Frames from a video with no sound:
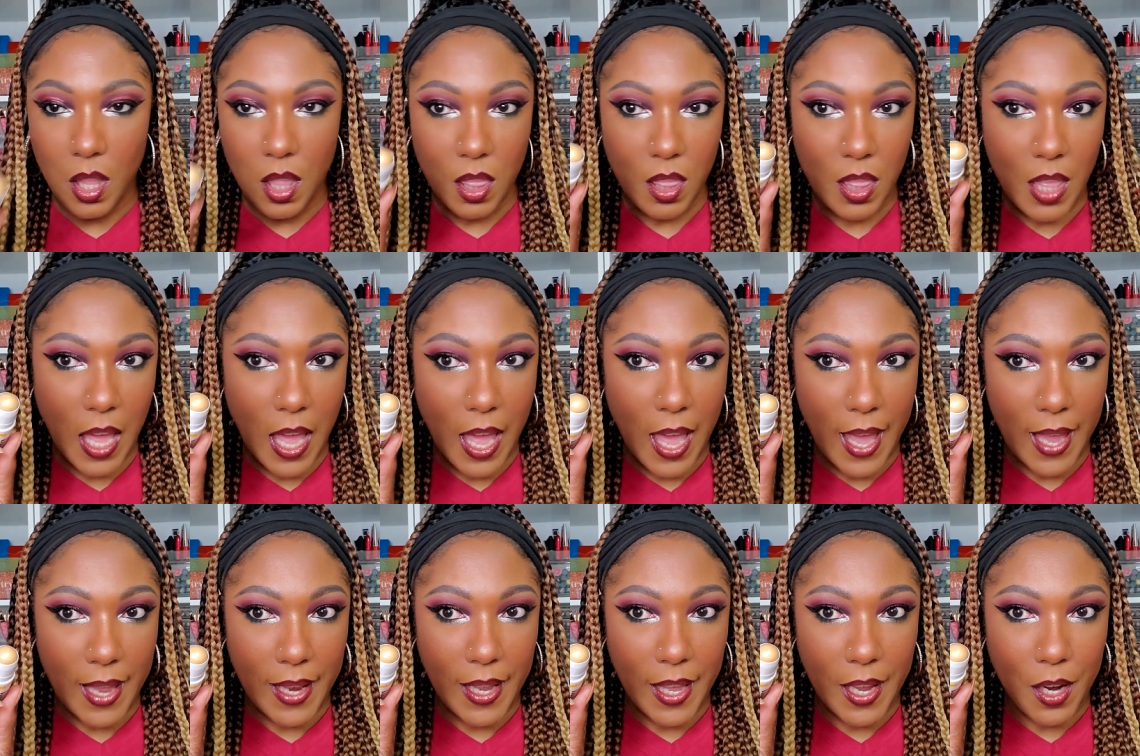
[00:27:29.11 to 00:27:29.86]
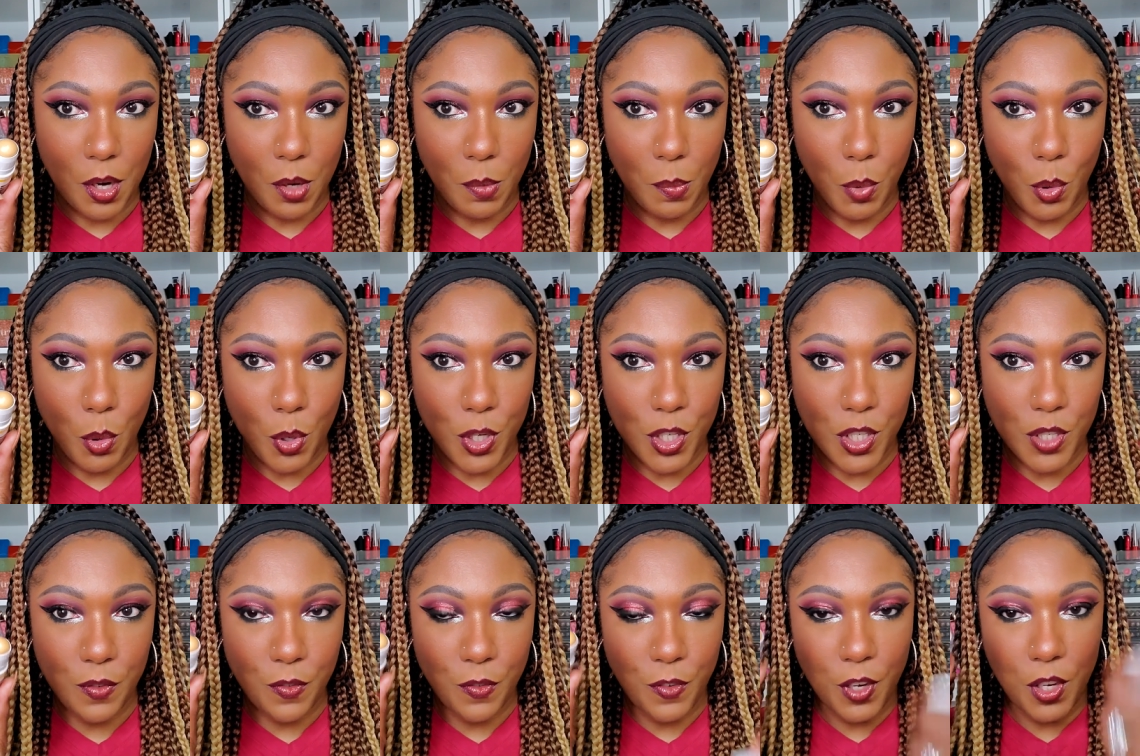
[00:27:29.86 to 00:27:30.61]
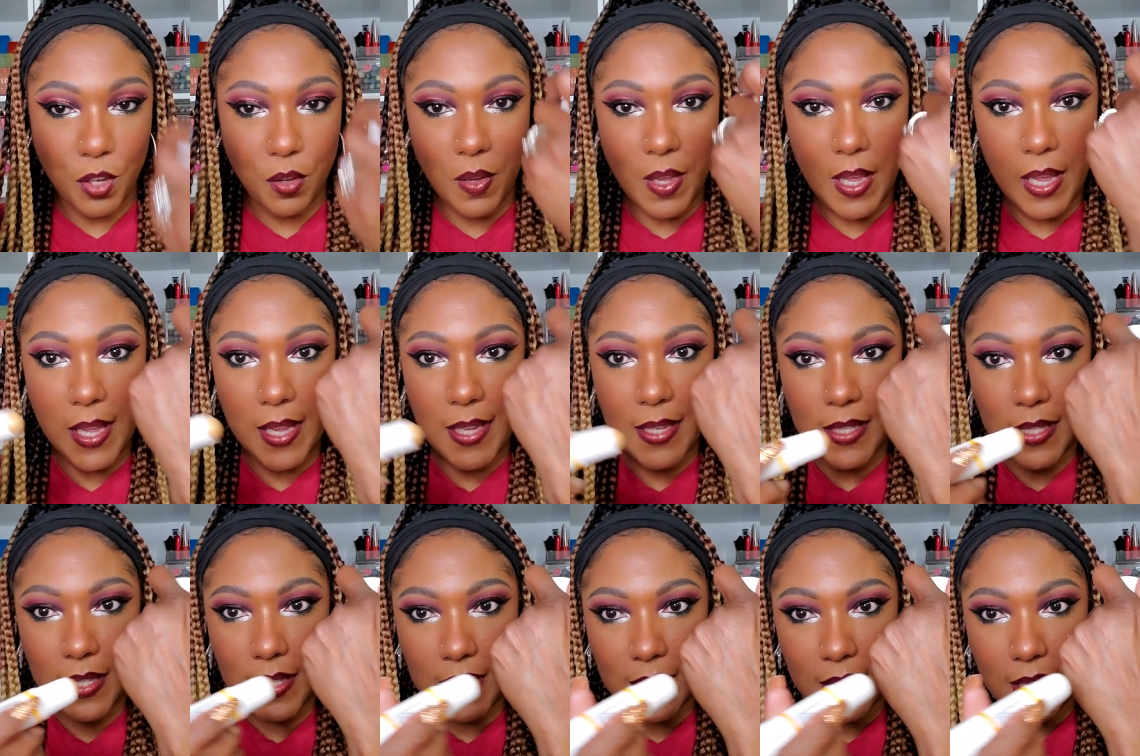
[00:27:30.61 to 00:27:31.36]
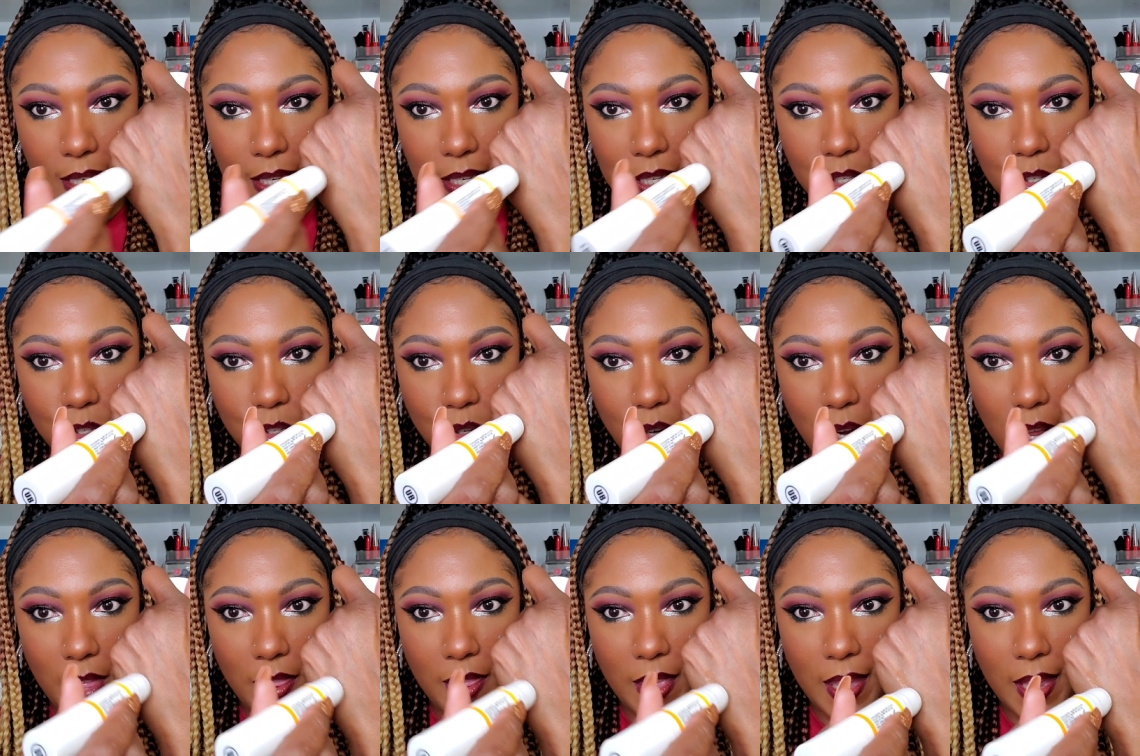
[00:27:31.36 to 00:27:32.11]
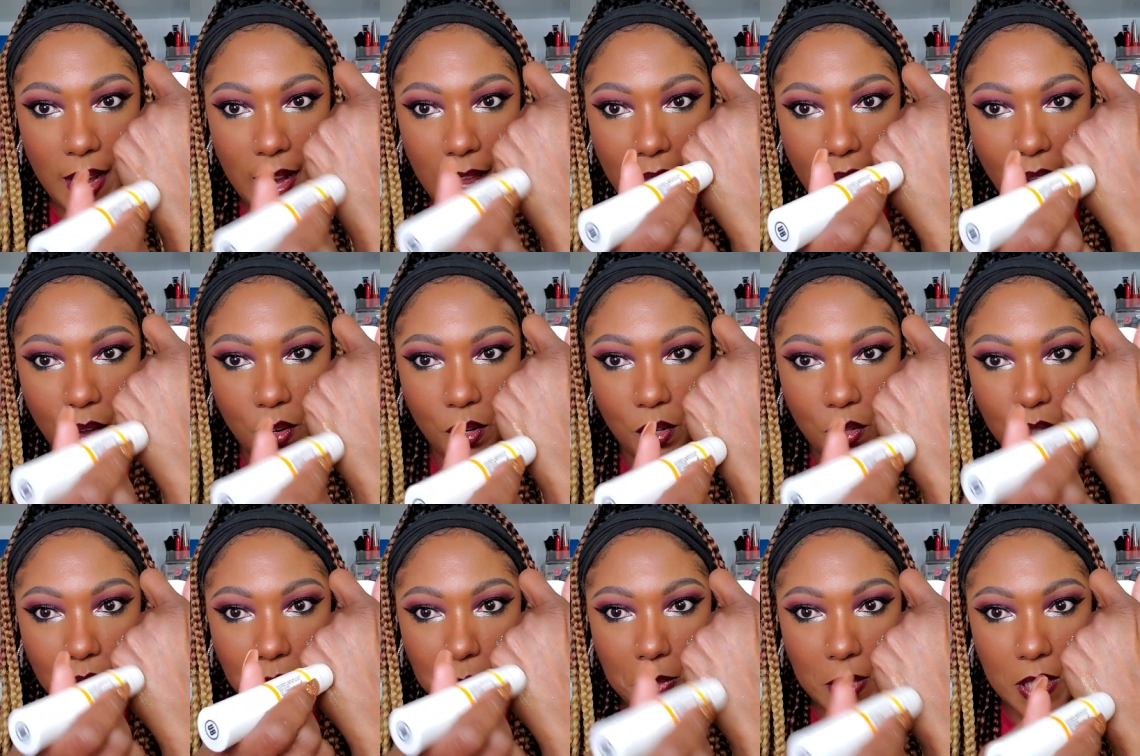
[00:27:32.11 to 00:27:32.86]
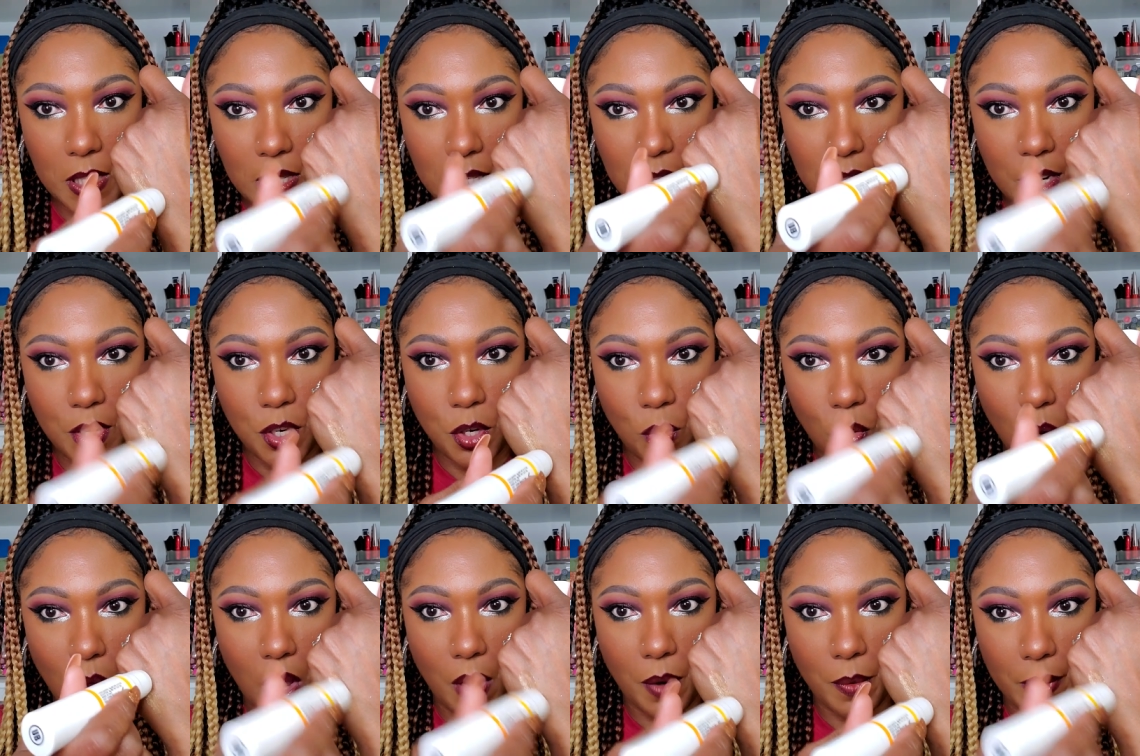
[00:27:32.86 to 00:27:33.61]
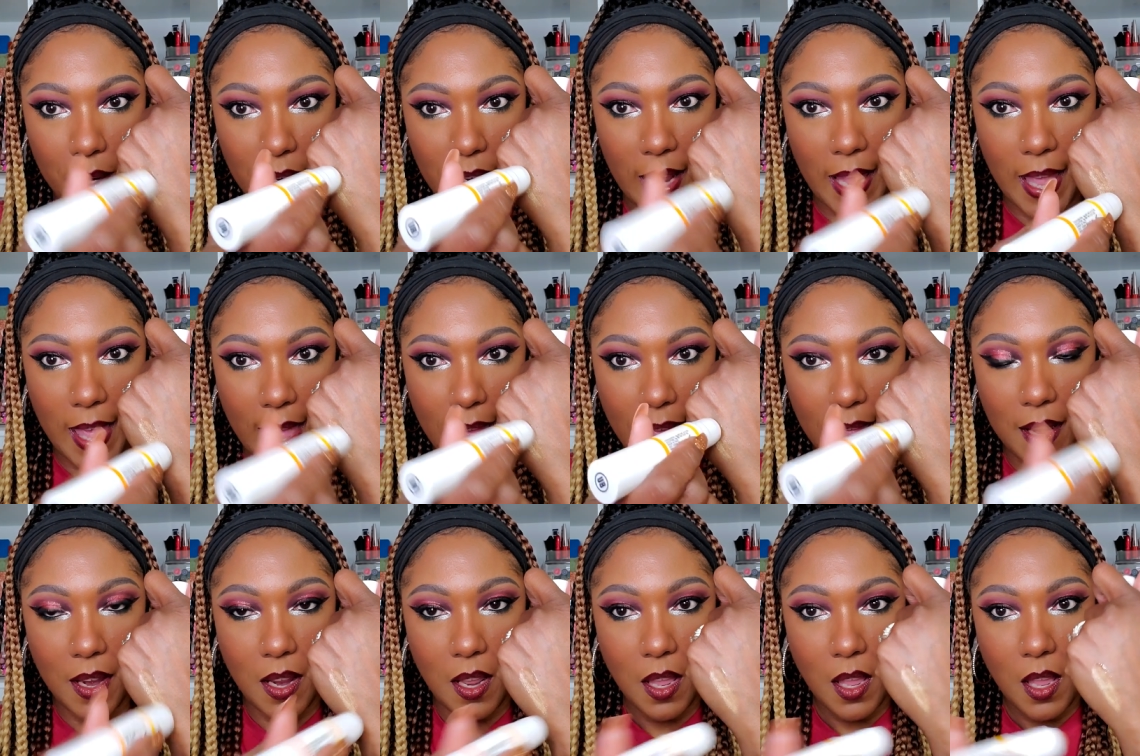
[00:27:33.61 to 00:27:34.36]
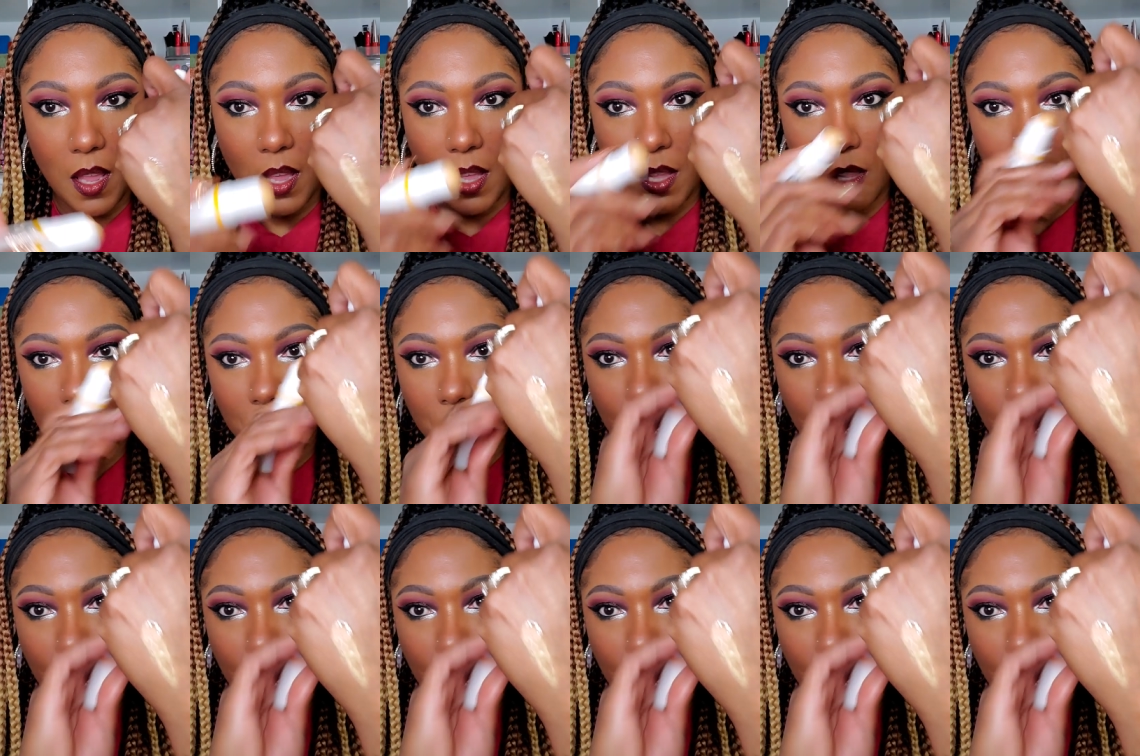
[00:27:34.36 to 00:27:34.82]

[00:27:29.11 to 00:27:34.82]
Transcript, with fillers: the highlighter portion for you guys, because I didn't try that out only because I knew I already had the